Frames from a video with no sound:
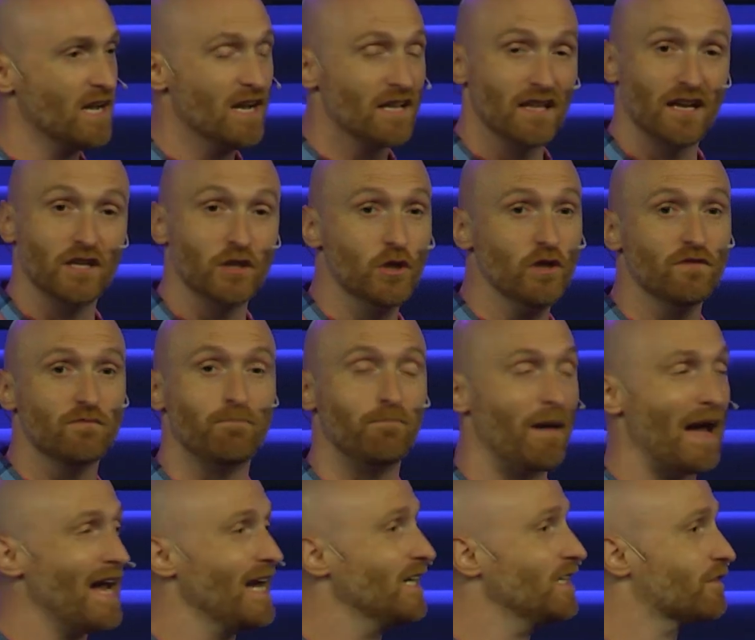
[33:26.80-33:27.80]
that you've
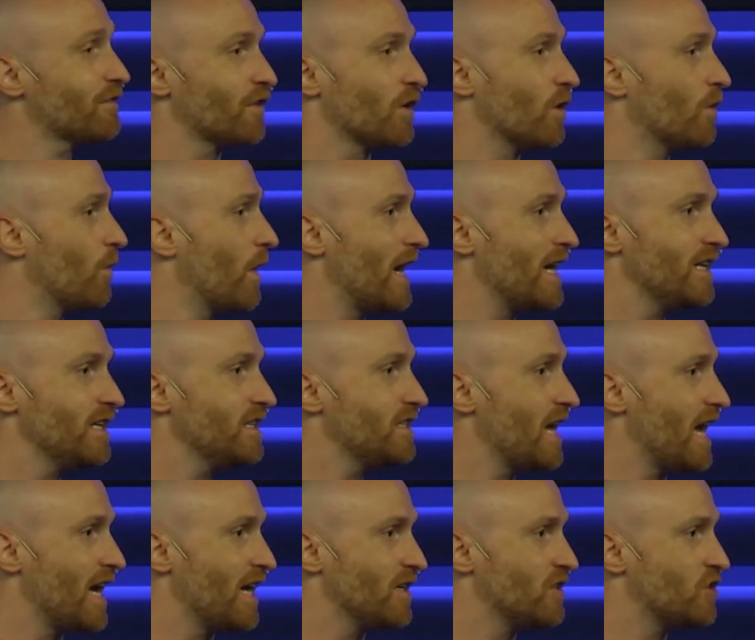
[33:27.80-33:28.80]
banked for a rainy
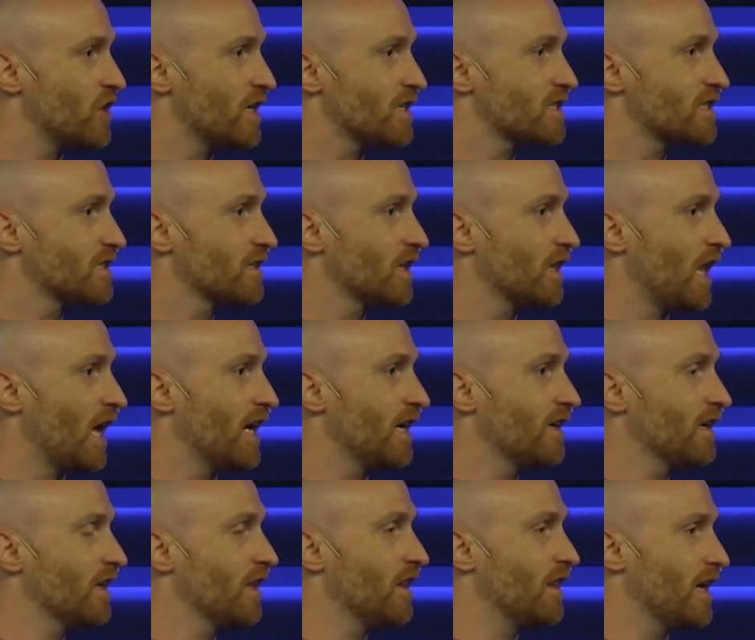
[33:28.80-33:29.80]
day just like
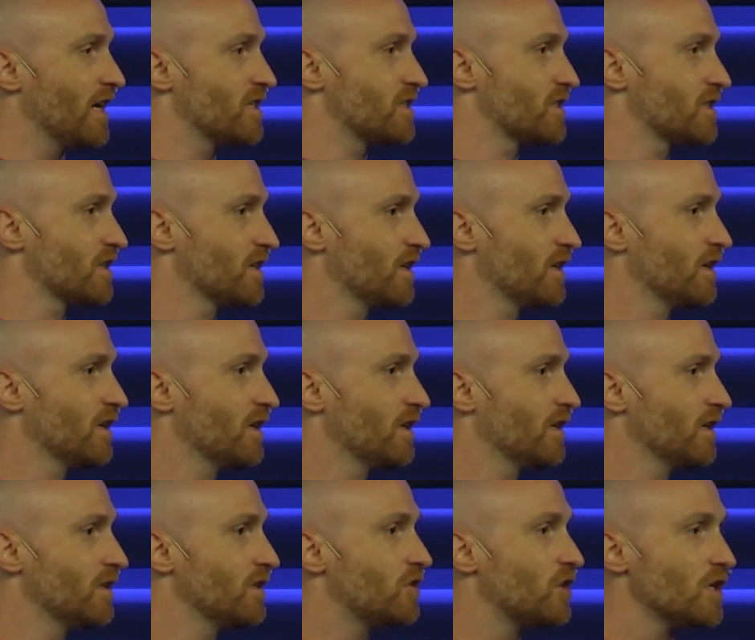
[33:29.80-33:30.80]
this,
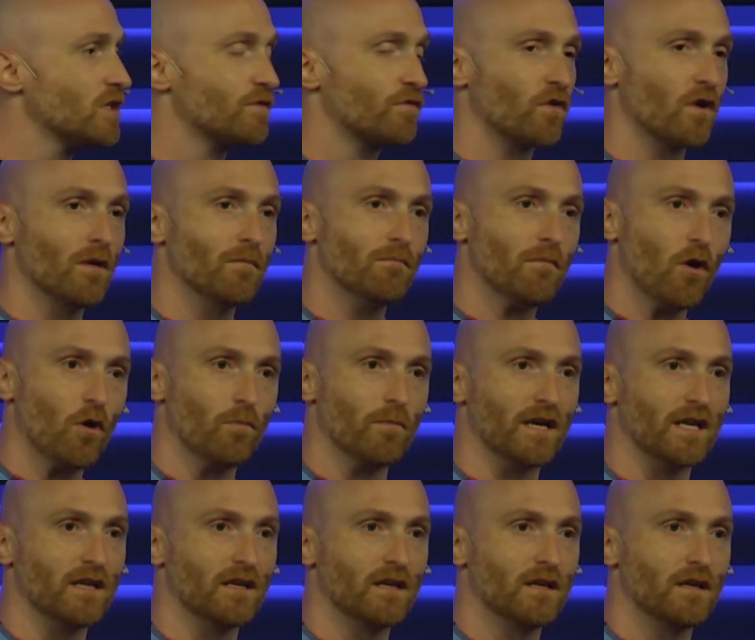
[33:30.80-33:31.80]
just for a
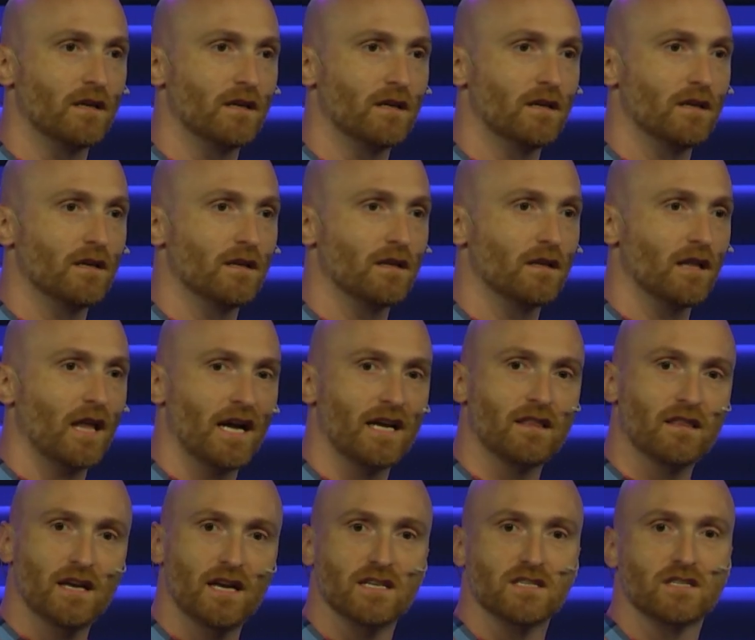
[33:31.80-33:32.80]
moment like
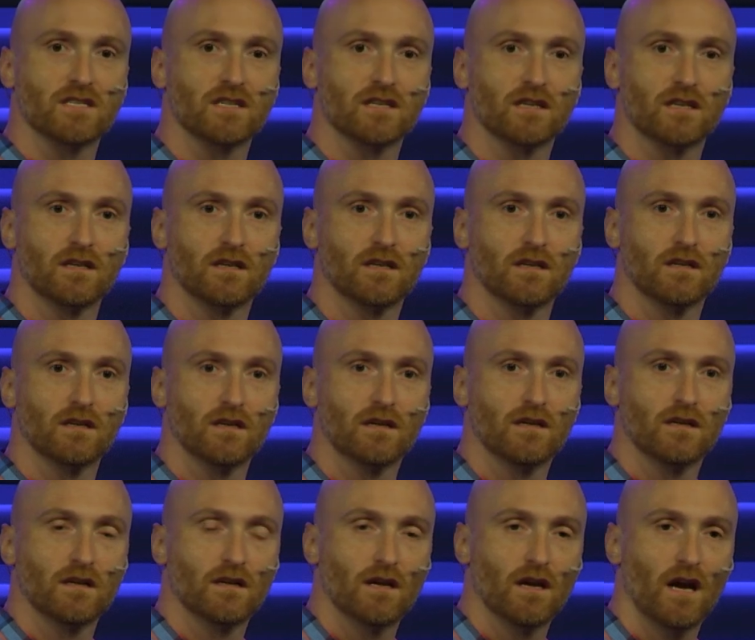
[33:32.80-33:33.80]
this,
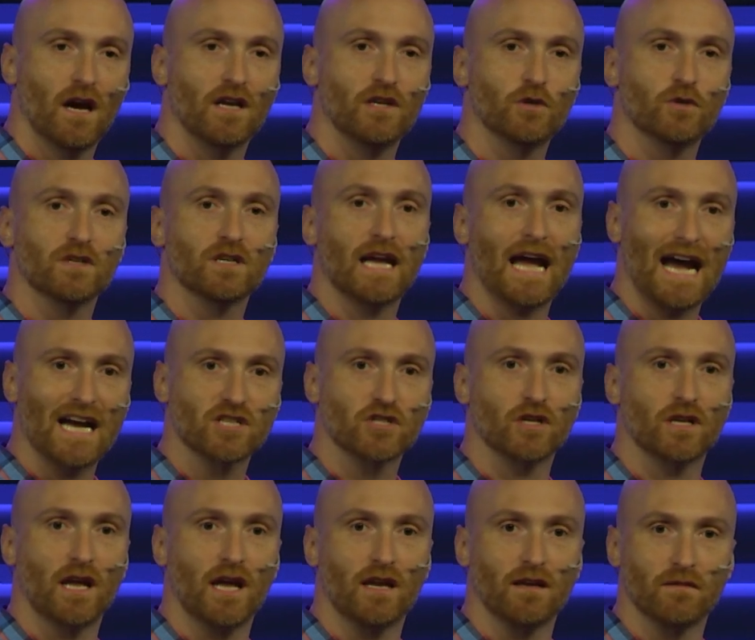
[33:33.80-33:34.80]
and you can cash it
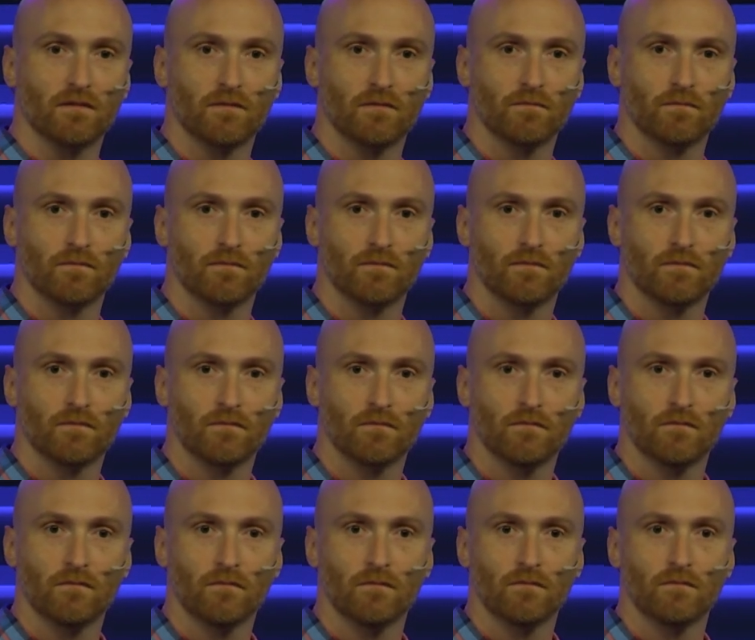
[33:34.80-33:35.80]
in.
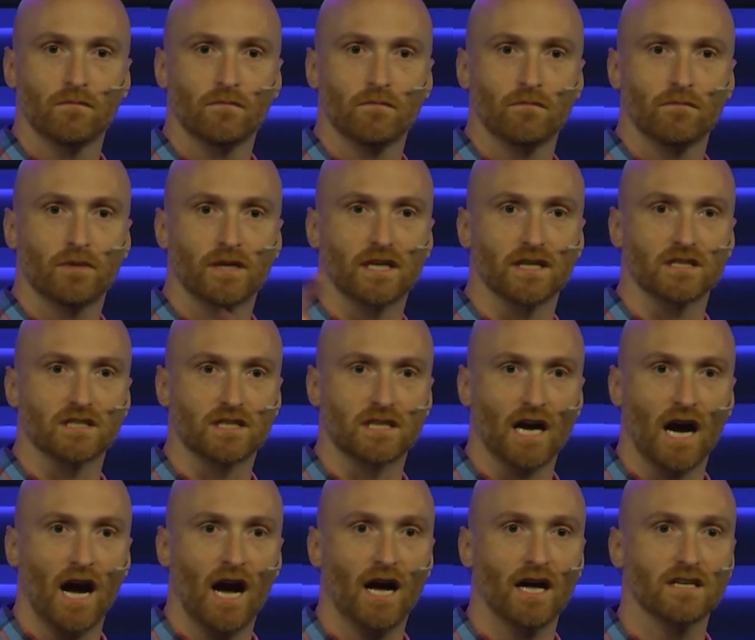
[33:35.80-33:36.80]
Because
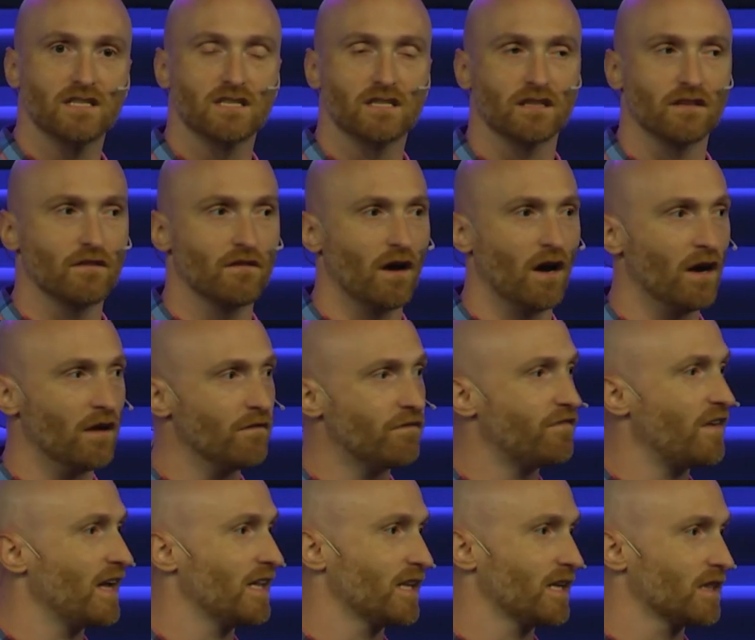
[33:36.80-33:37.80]
God's
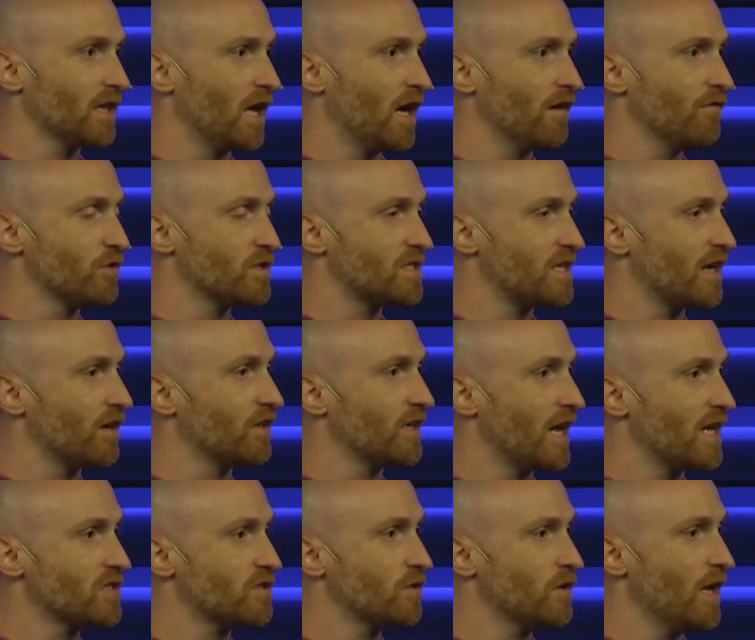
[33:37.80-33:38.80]
unfailing love was there
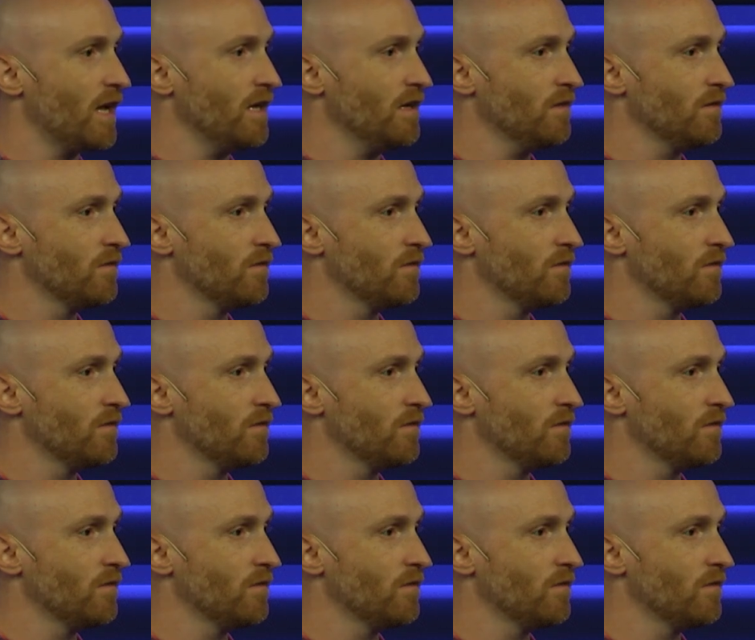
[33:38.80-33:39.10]
yesterday,